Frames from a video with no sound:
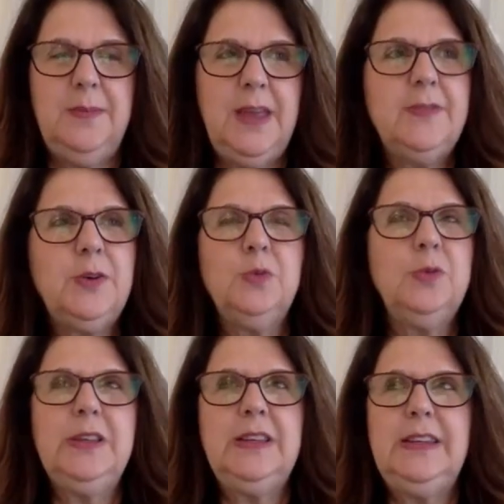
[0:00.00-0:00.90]
They have that's a so
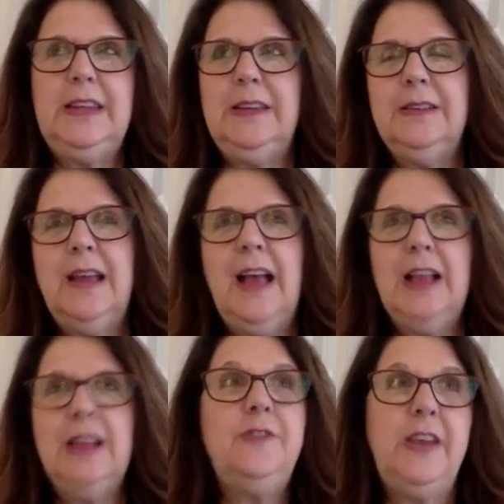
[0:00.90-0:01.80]
really cool. neat
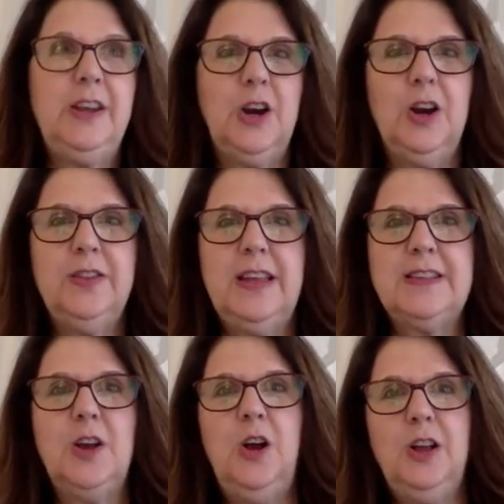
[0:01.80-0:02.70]
elevator
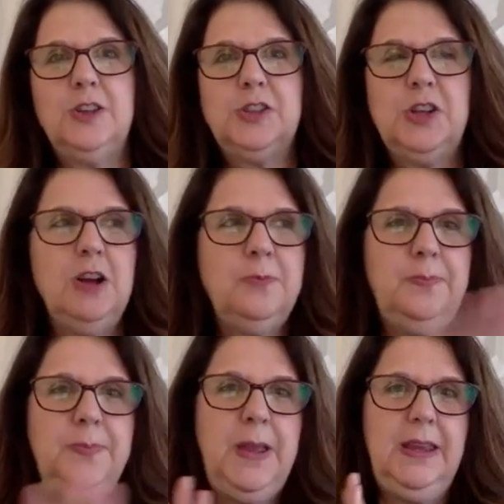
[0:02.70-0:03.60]
that's all chalk
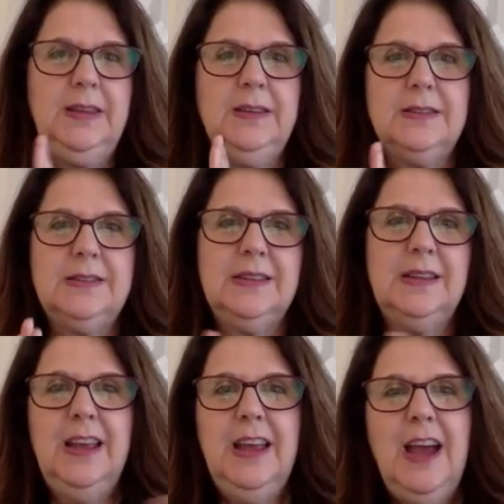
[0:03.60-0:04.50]
paint.
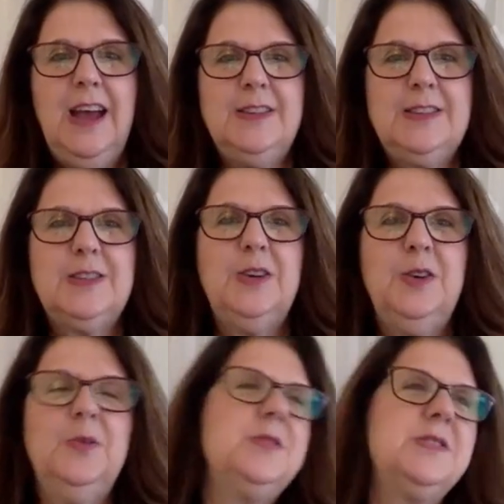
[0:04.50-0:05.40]
And
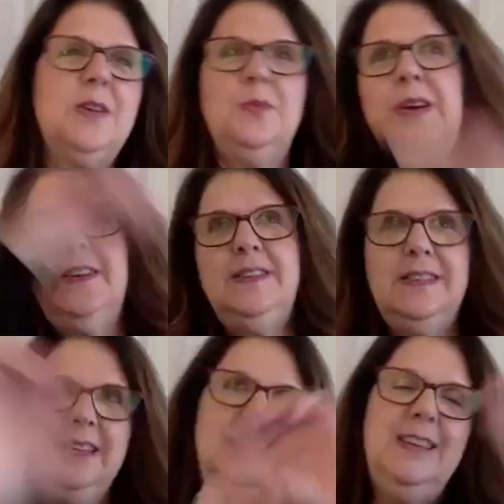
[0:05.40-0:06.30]
so someone
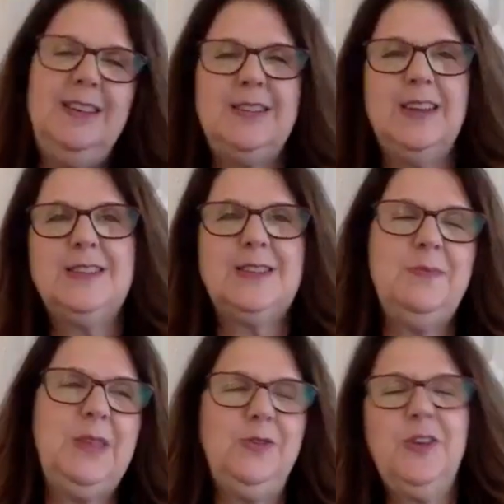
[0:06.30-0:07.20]
does
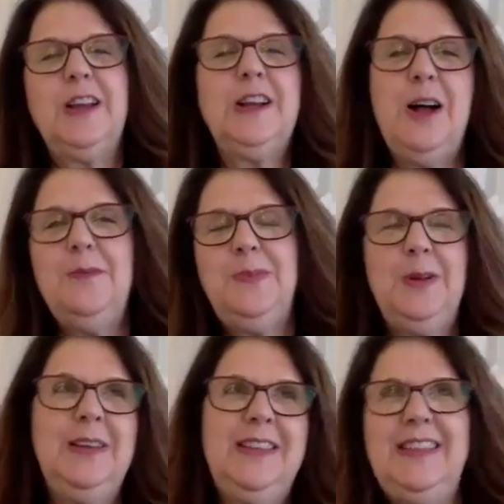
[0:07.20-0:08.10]
something for the
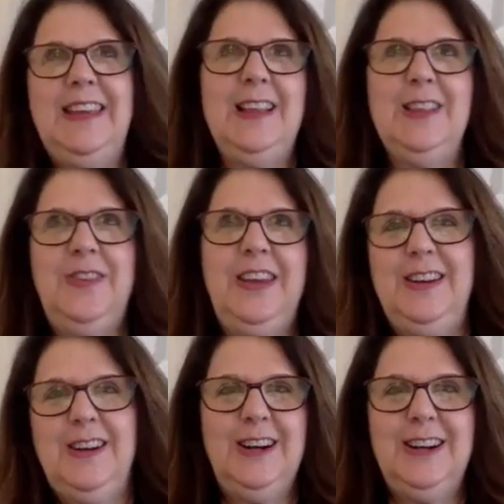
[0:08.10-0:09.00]
couple in the
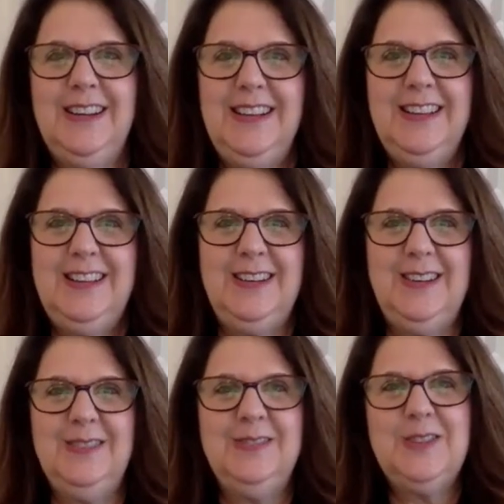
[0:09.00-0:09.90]
elevator, you
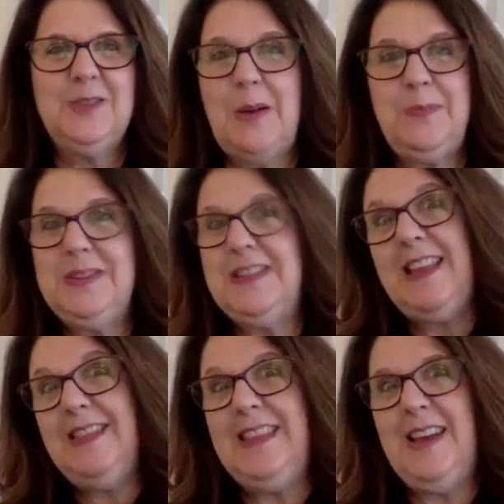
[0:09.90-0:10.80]
know, oh, to
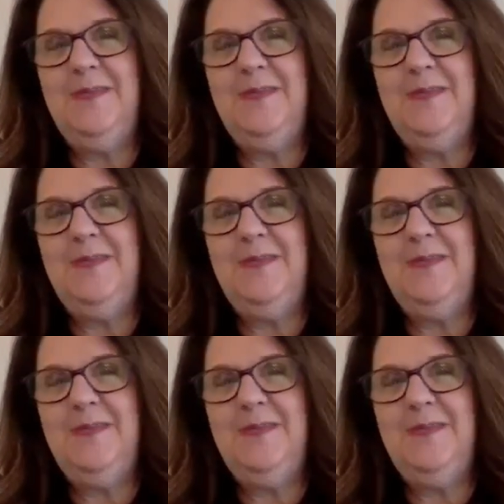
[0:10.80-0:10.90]
represent so cool.